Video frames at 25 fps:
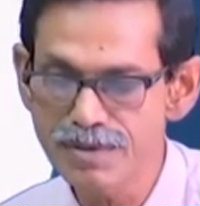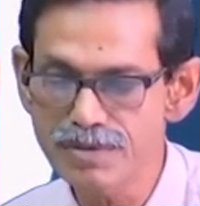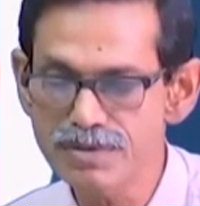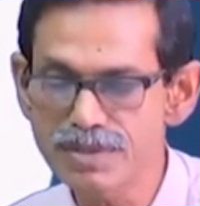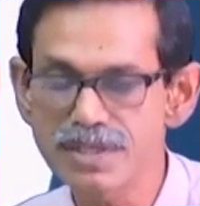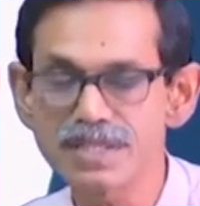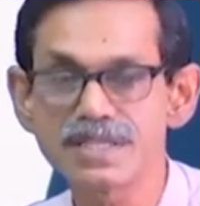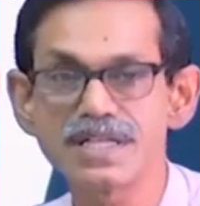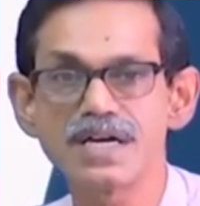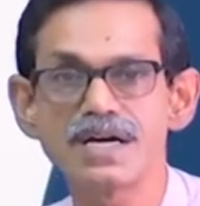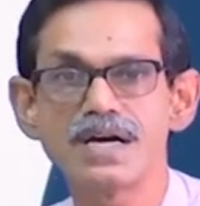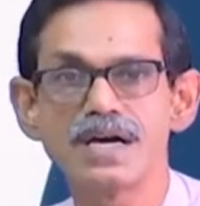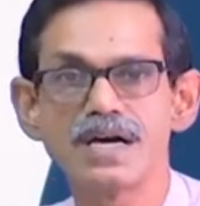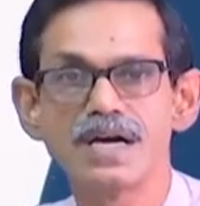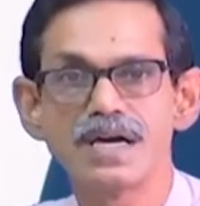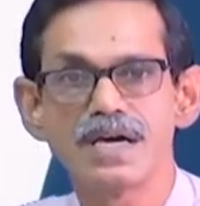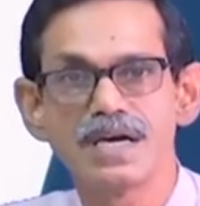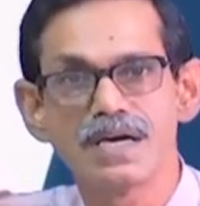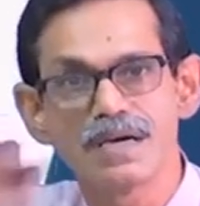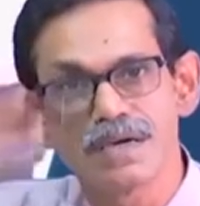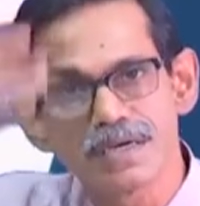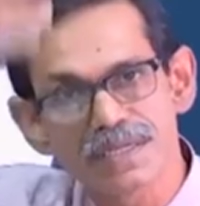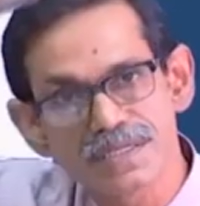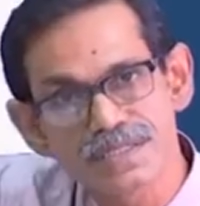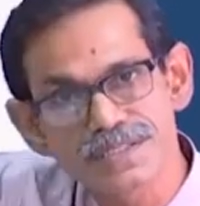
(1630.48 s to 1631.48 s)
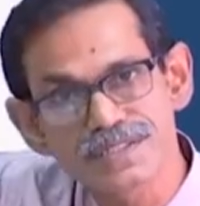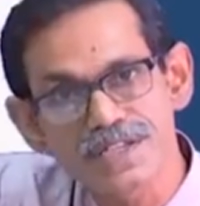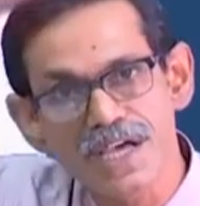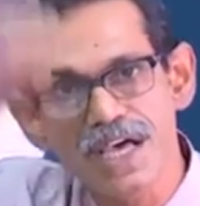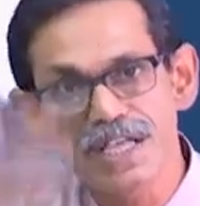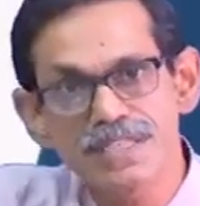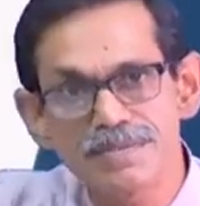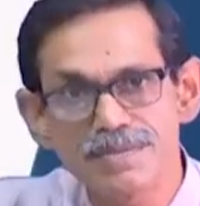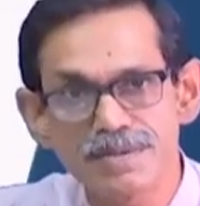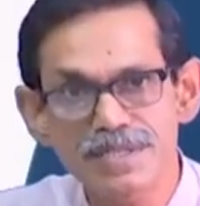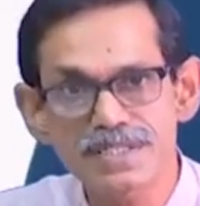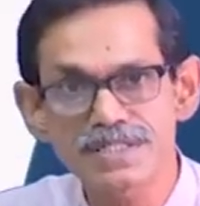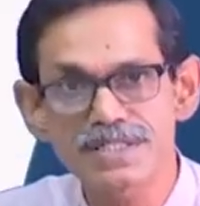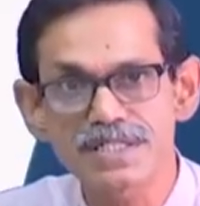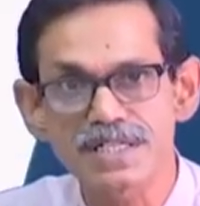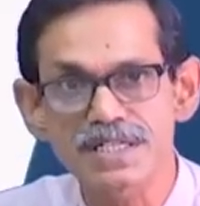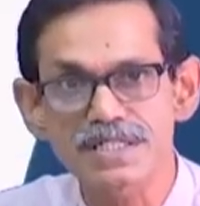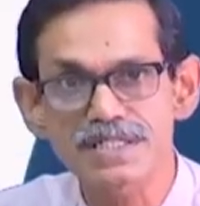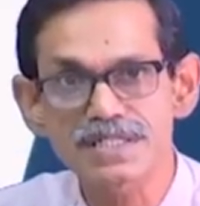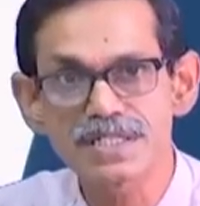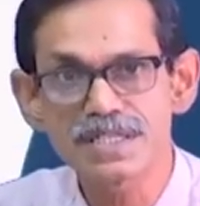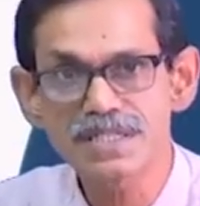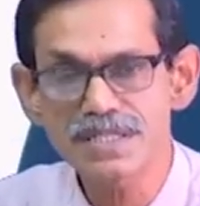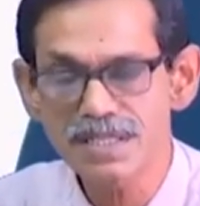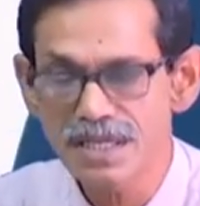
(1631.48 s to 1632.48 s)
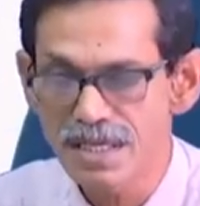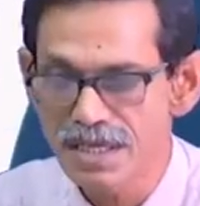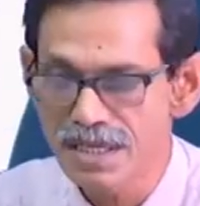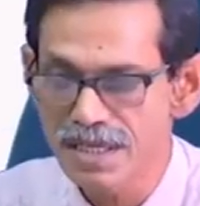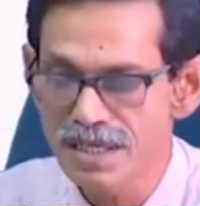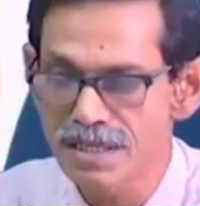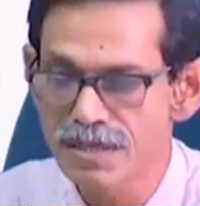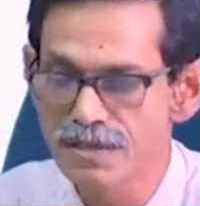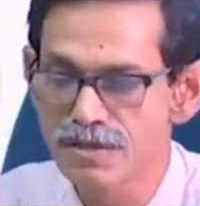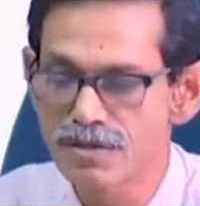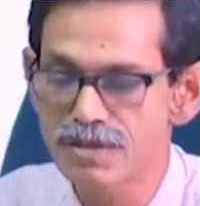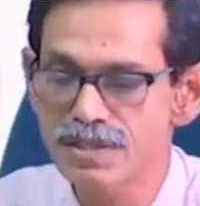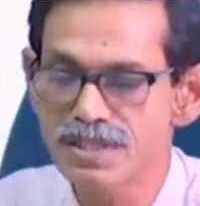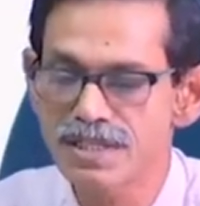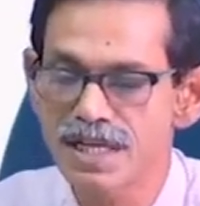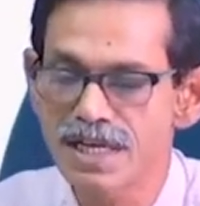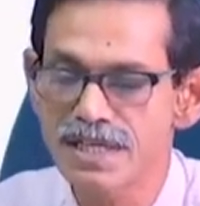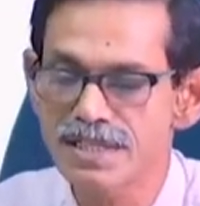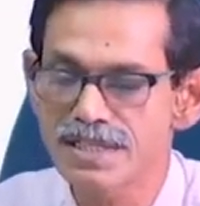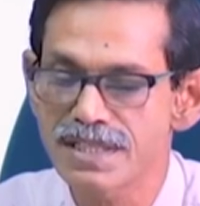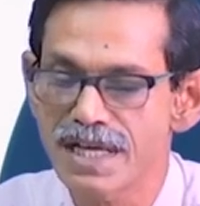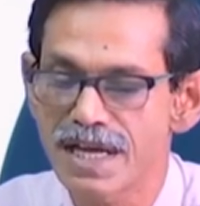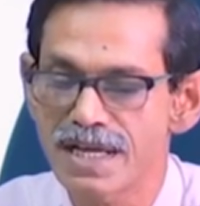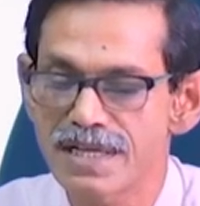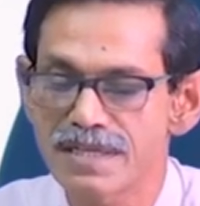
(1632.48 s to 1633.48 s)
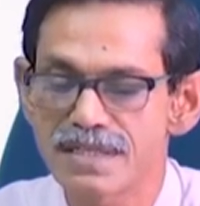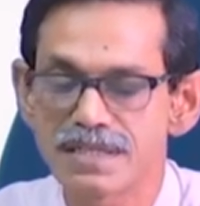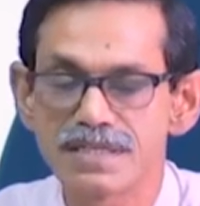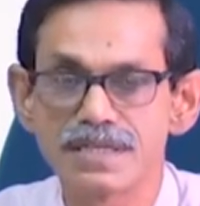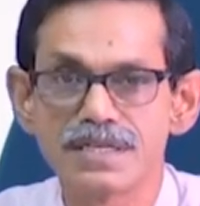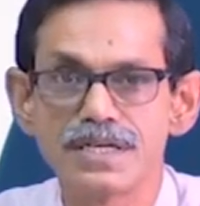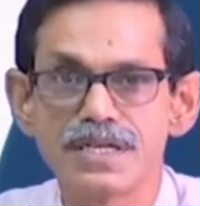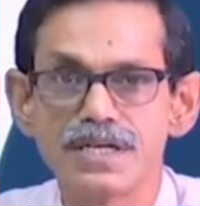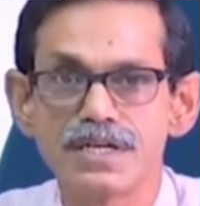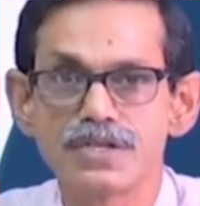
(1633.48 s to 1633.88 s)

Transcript: if you see the transverse section, it looks like that.